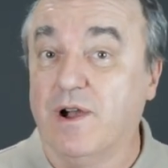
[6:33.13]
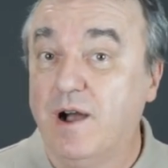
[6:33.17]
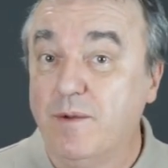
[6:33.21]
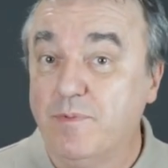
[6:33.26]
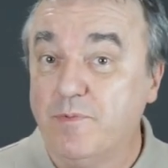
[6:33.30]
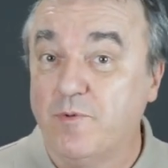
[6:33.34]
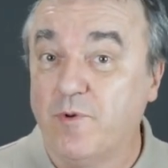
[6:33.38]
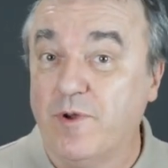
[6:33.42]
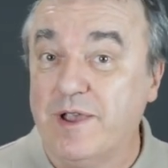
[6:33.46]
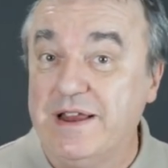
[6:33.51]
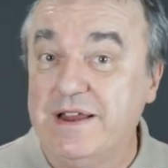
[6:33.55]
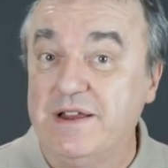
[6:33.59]

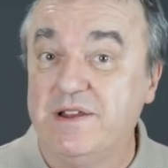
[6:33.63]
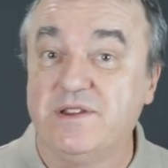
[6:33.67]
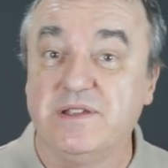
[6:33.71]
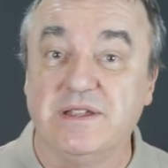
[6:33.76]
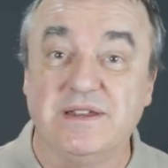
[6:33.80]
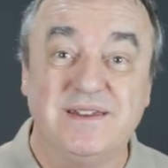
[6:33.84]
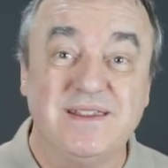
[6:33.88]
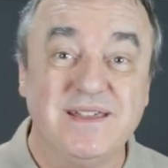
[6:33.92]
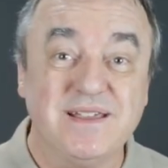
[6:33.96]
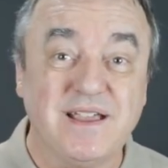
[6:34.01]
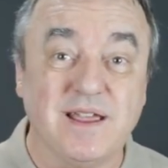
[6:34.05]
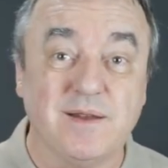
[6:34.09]
upgraded to
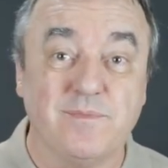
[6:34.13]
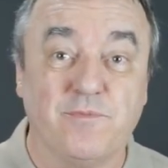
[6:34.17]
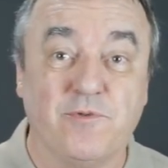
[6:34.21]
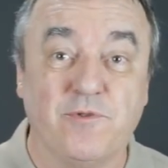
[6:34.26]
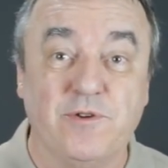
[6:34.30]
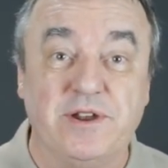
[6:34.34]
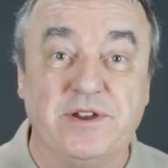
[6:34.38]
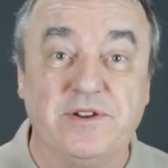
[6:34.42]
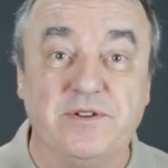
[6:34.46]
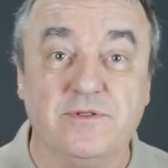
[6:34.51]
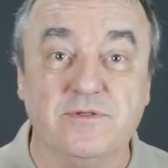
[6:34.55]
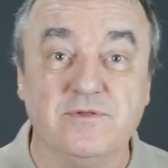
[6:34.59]
ticket
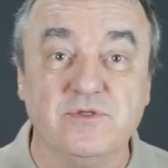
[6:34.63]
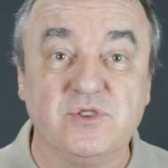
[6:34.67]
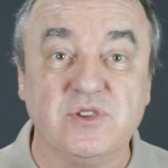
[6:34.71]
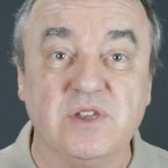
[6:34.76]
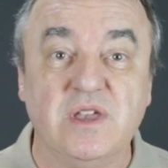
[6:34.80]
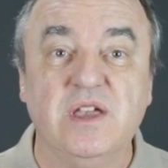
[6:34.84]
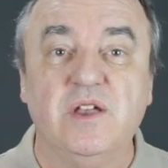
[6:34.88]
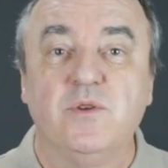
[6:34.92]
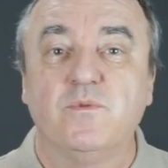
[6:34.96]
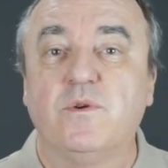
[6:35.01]
printers